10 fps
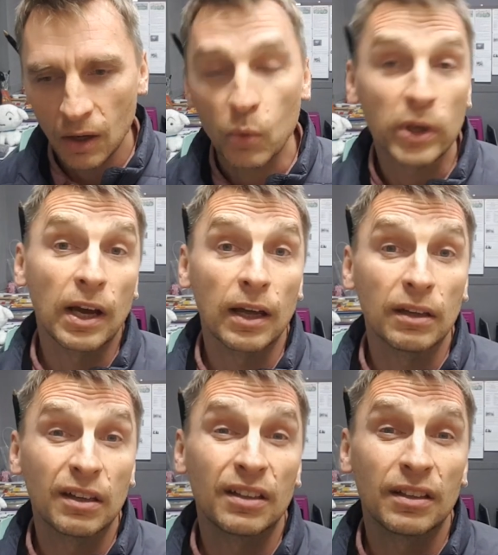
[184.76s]
we got,
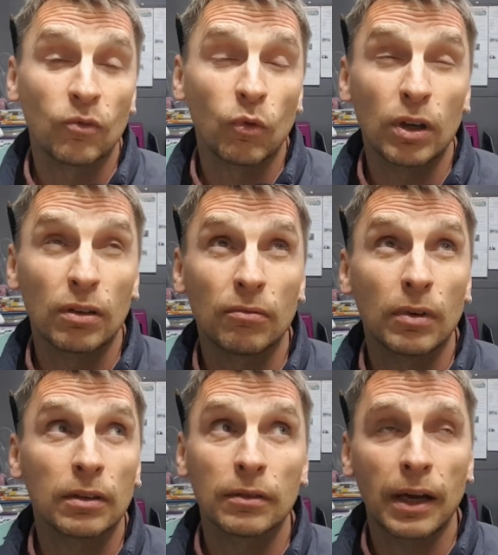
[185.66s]

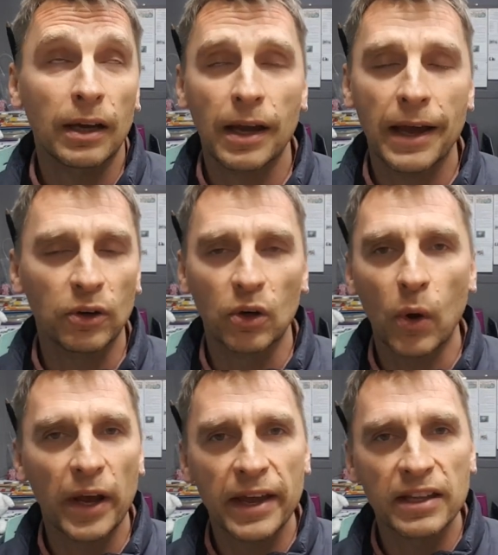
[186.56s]
I don't
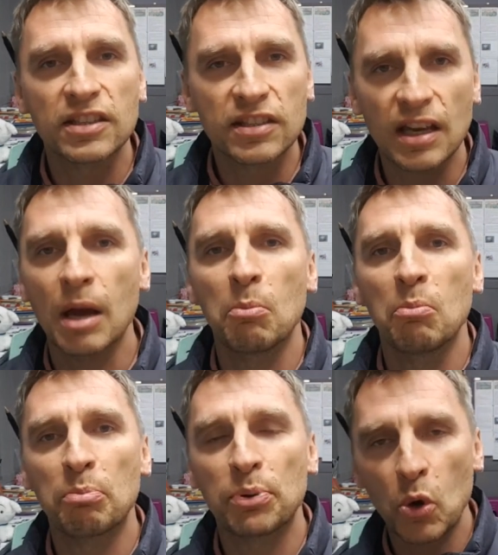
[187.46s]
know, I had
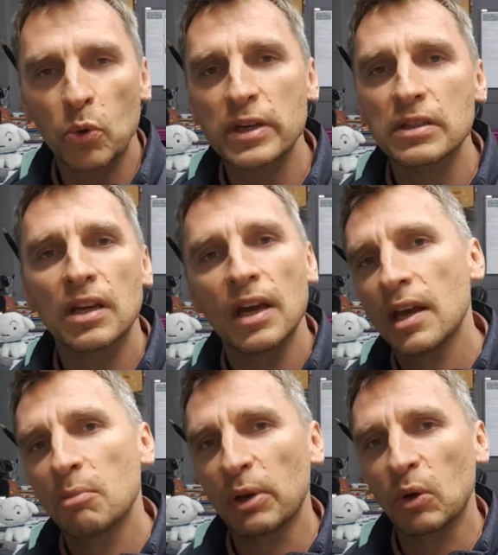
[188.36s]
some progress,
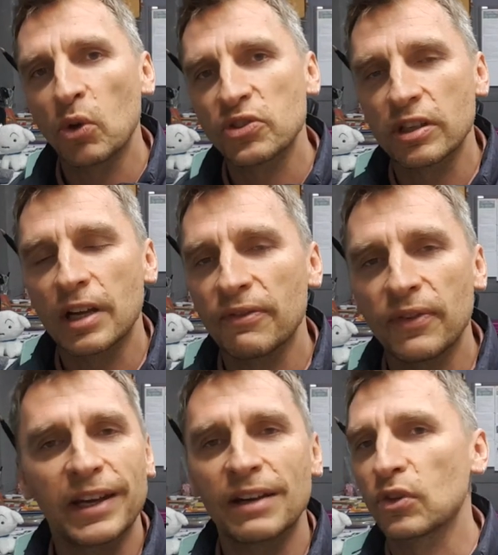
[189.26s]
but it wasn't enough.
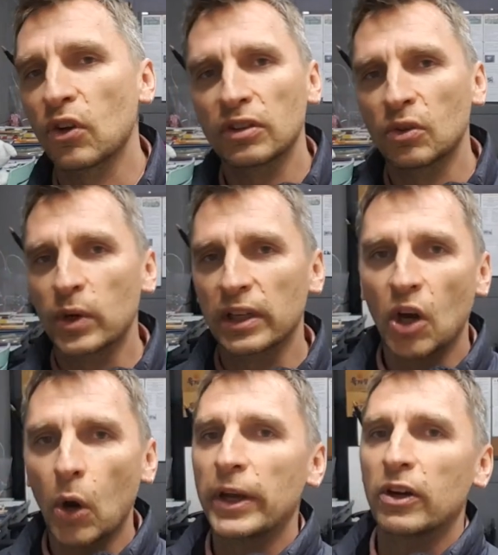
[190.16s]
I never got the rig
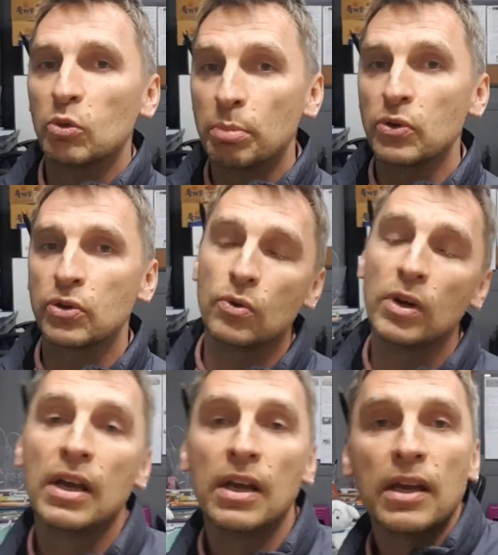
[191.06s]
going on Ubuntu,
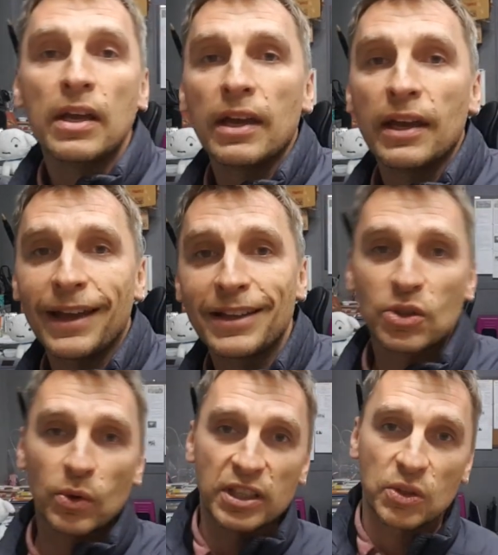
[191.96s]
and
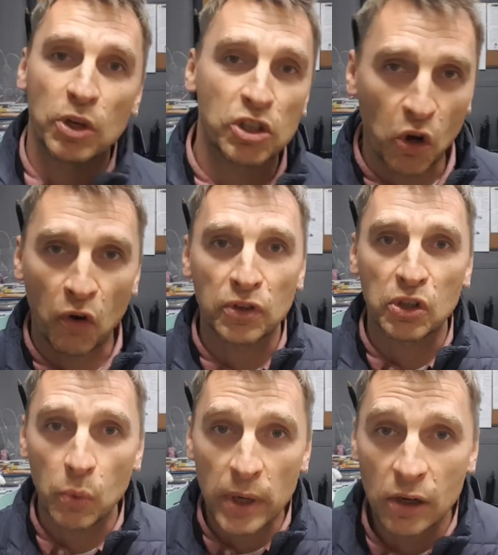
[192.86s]
so I switched over
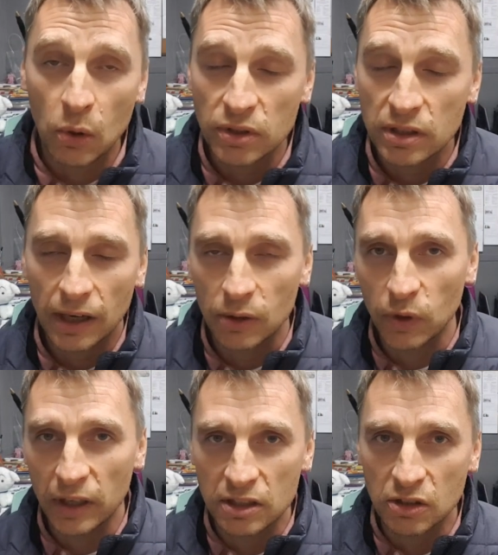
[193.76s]
to Windows. I
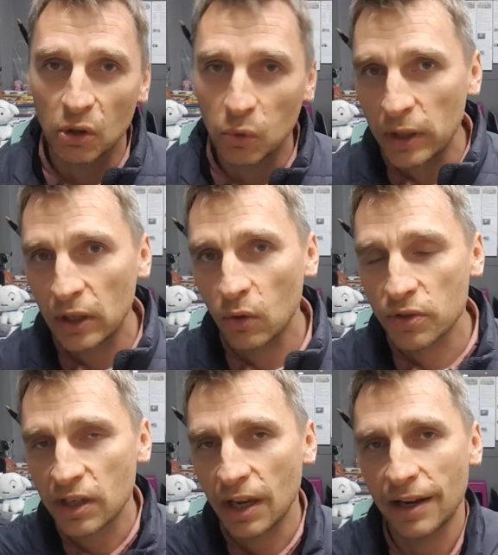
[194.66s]
installed
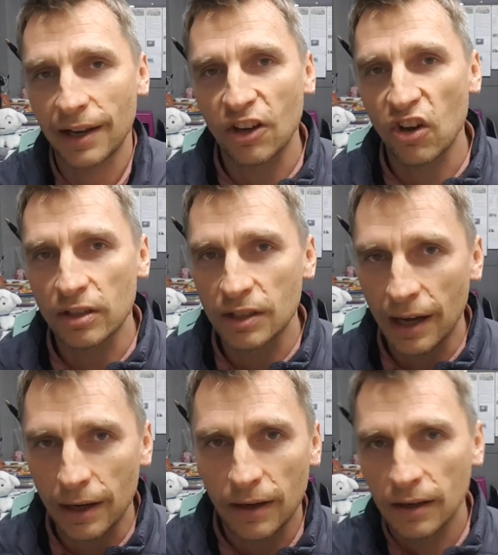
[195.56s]
Windows, and I got it
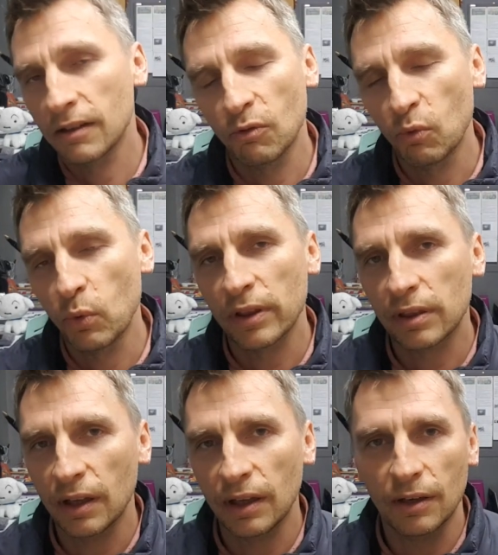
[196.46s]
done
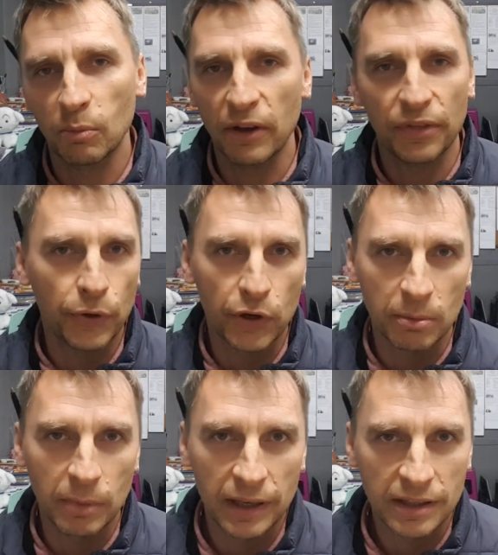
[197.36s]
within about
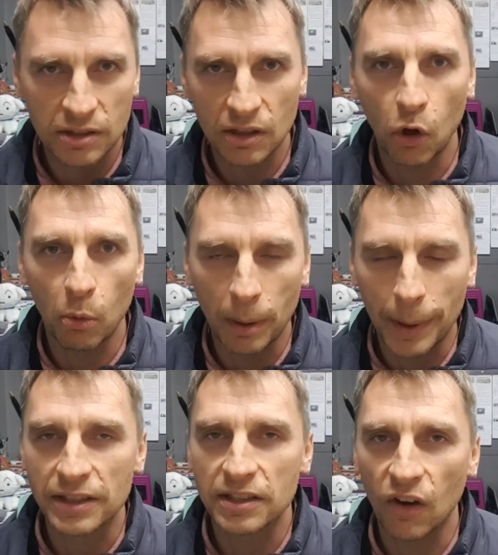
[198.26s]
30 minutes all by
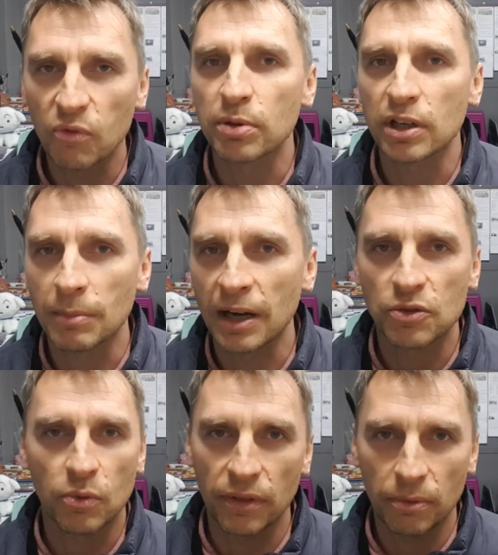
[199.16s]
myself, pretty
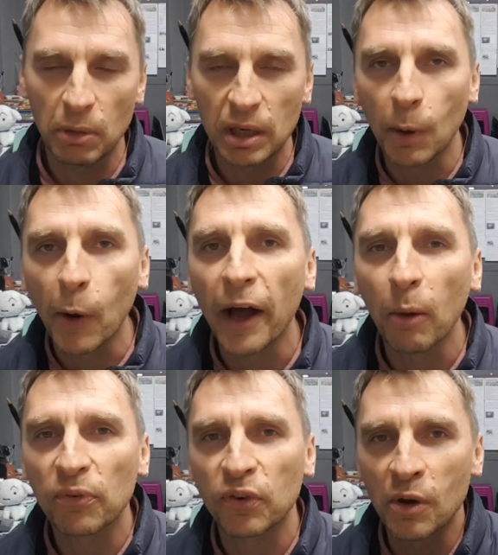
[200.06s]
much, with minimal
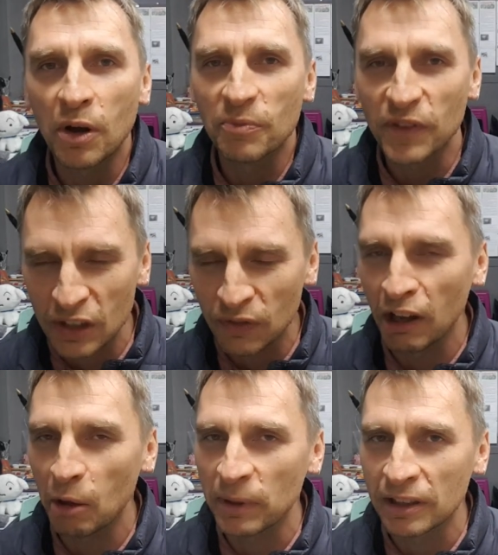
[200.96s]
help from the
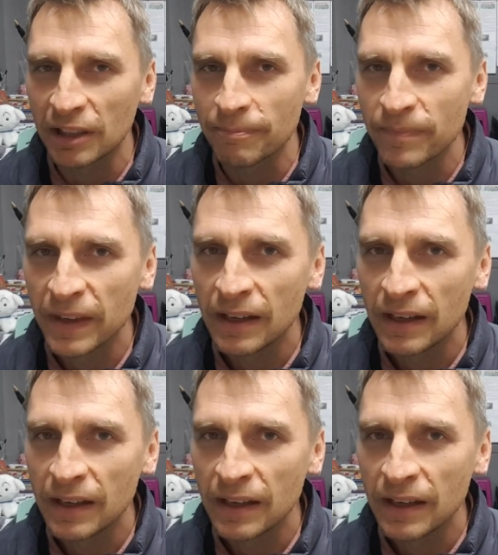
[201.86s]
development team.